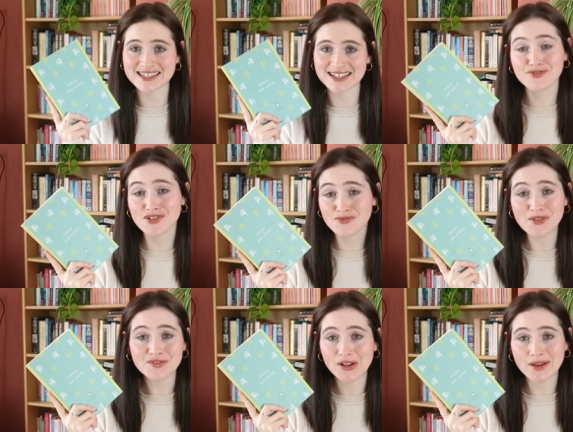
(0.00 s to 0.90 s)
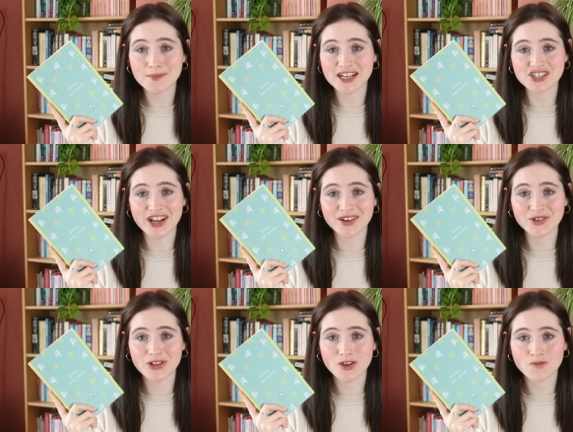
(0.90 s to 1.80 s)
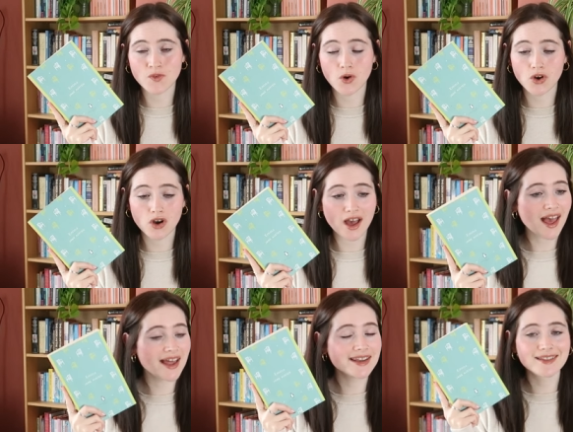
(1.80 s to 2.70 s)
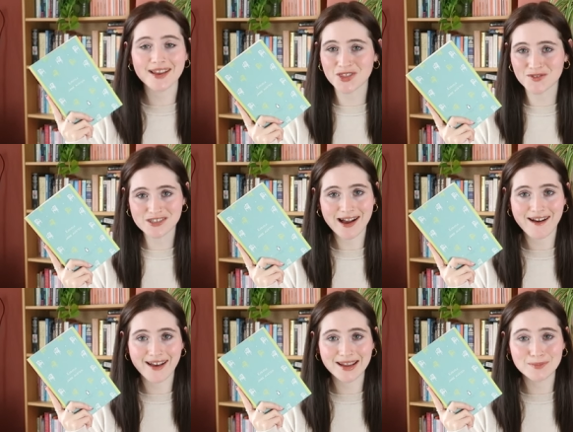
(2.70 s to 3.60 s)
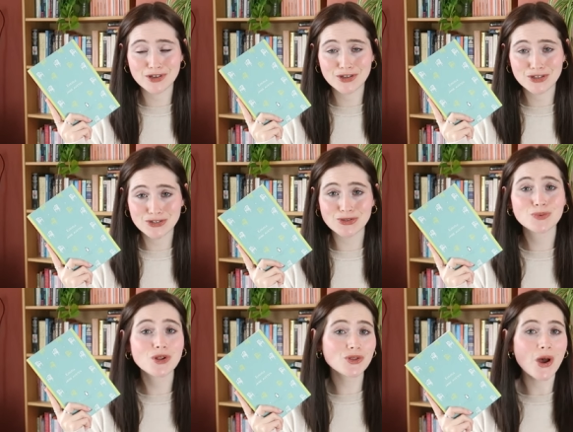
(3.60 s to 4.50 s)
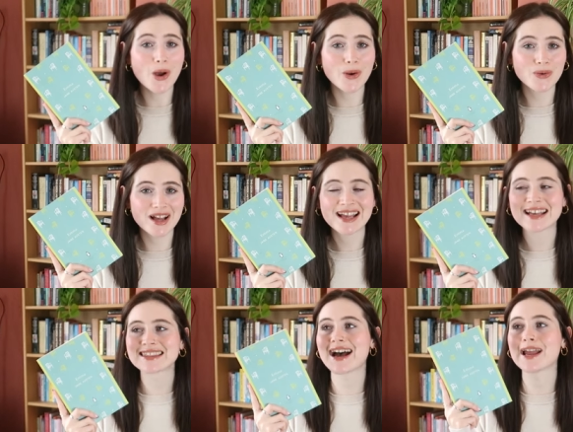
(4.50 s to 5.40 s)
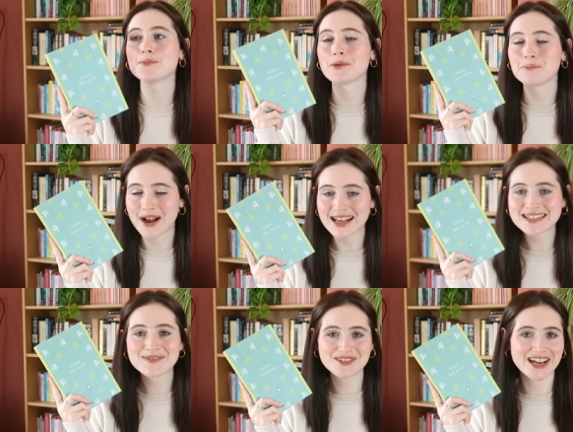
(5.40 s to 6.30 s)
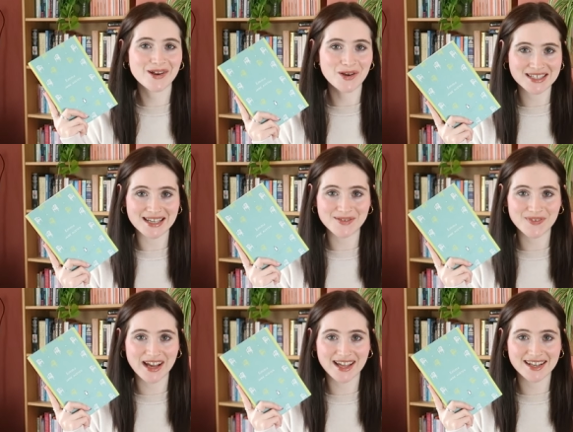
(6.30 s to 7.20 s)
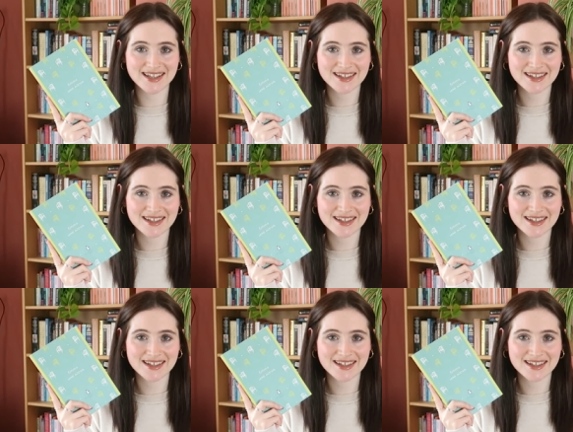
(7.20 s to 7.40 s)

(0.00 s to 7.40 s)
If you've been following my channel for any length of time, you will know that I am a massive Jane Austen fan.